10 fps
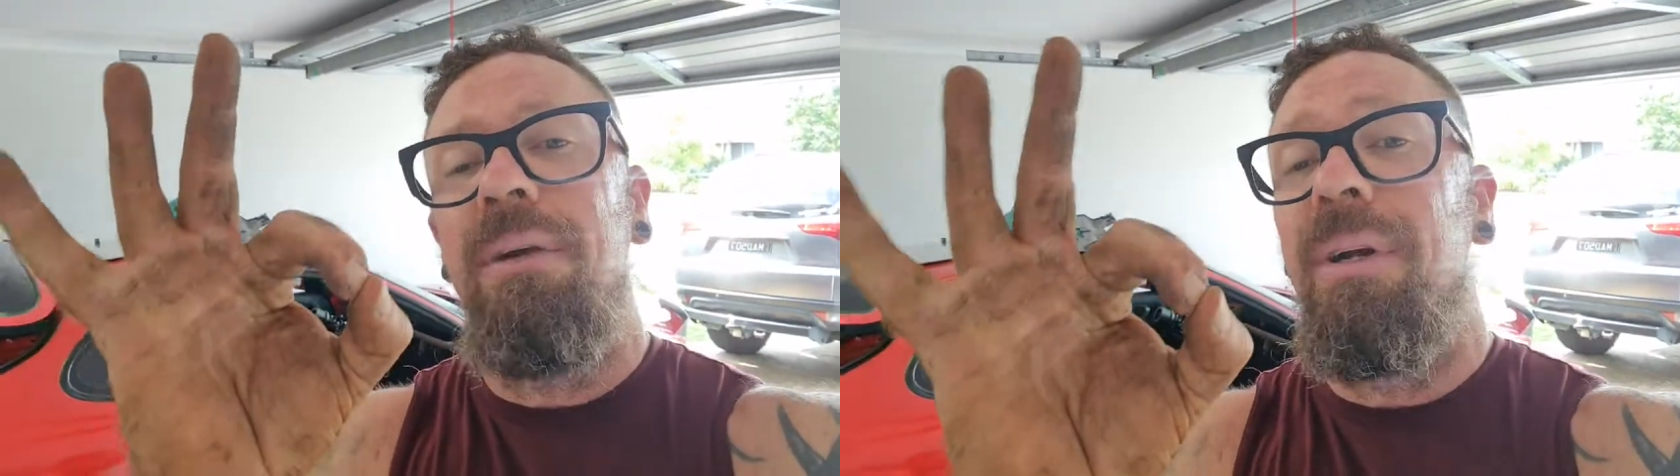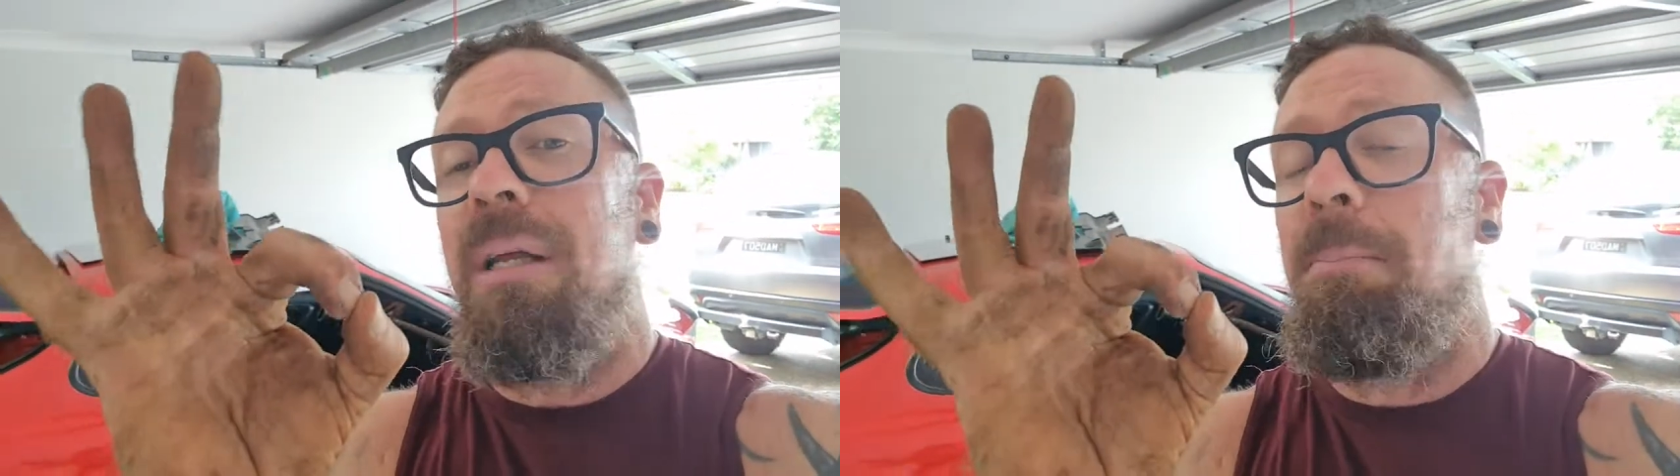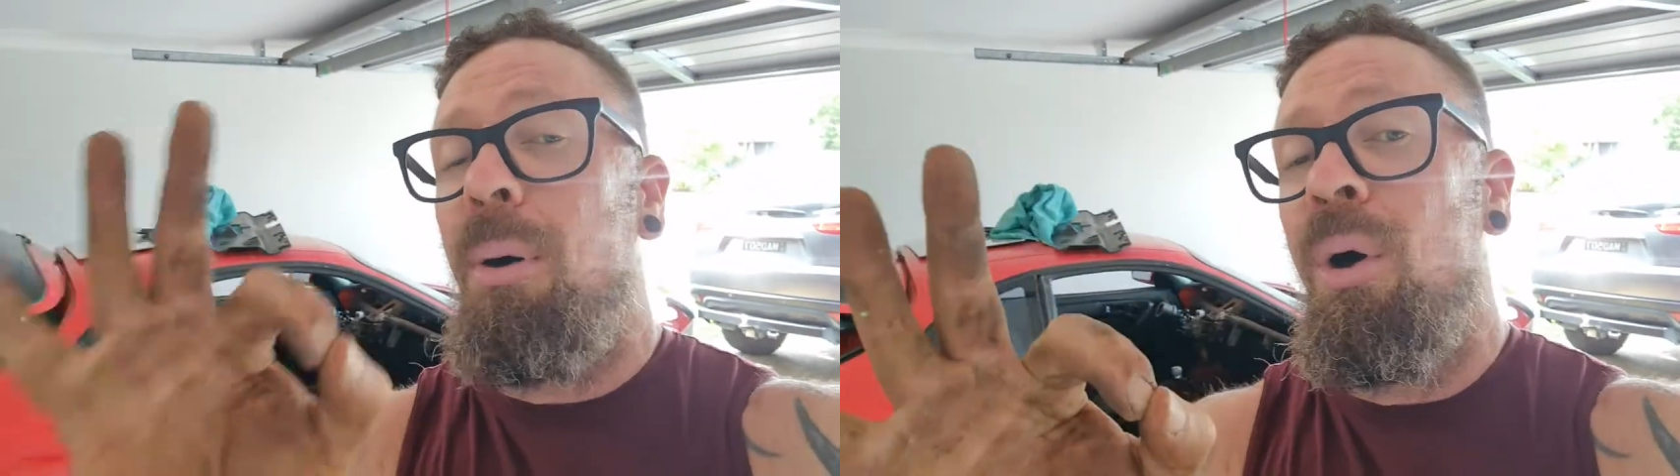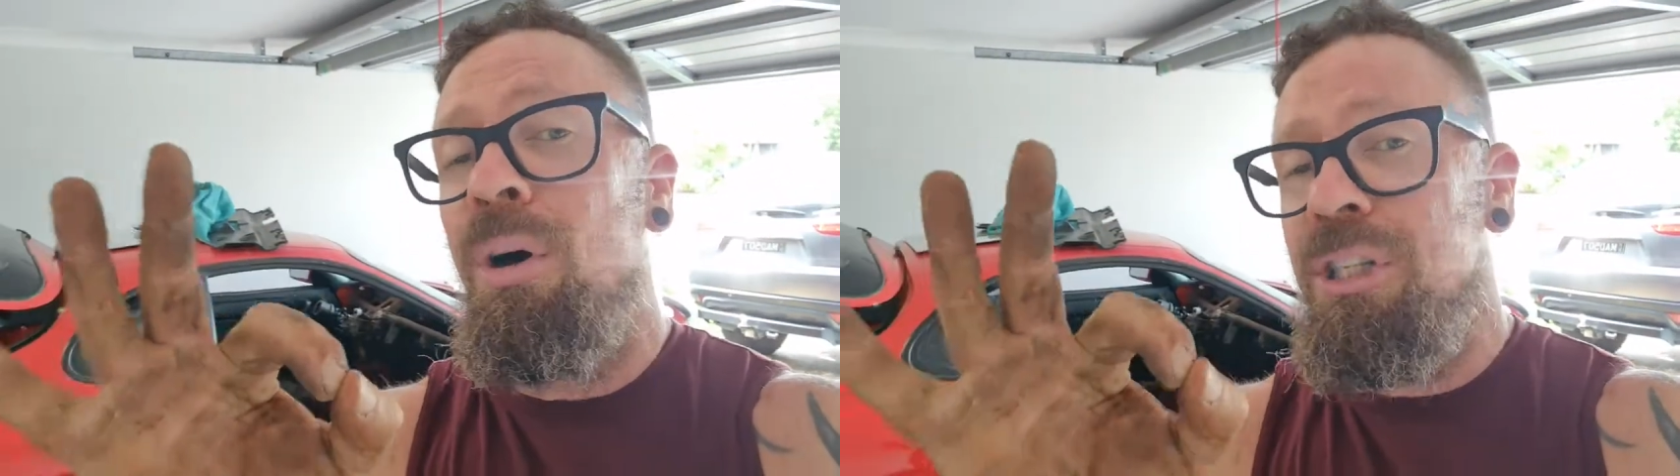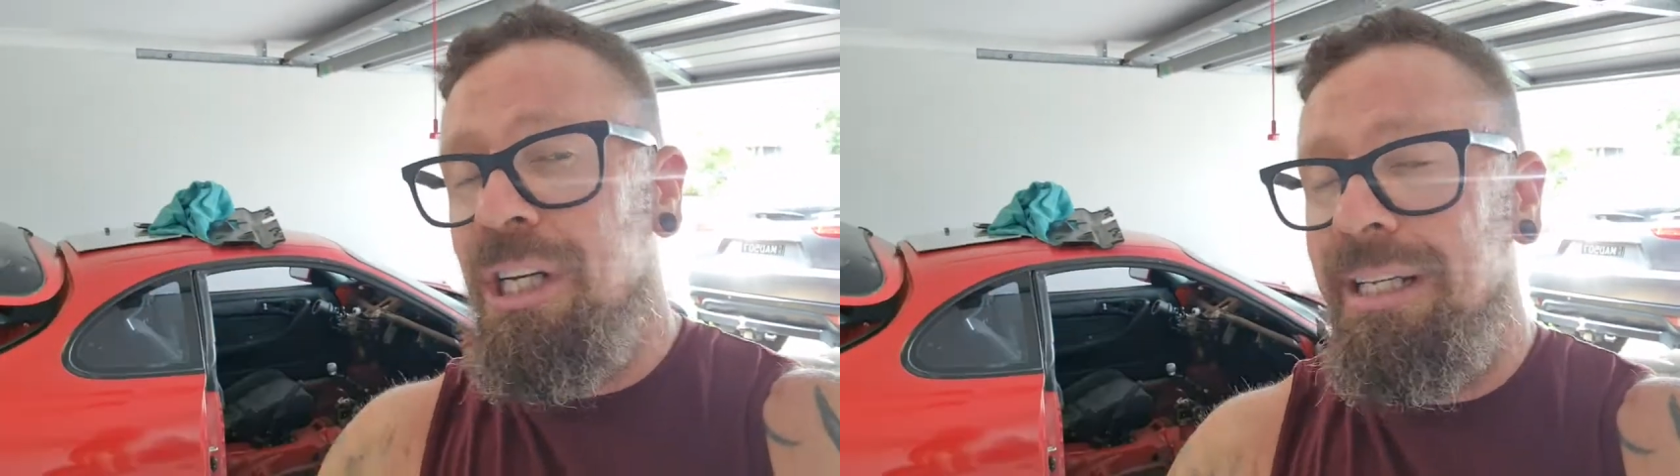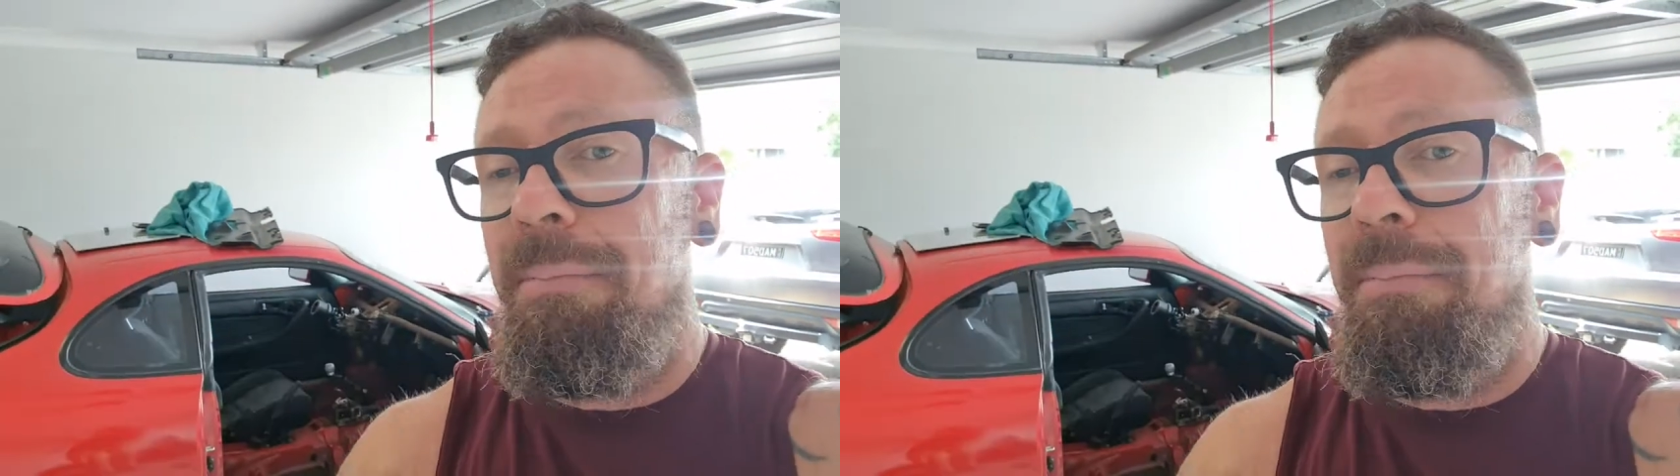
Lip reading: really pushing the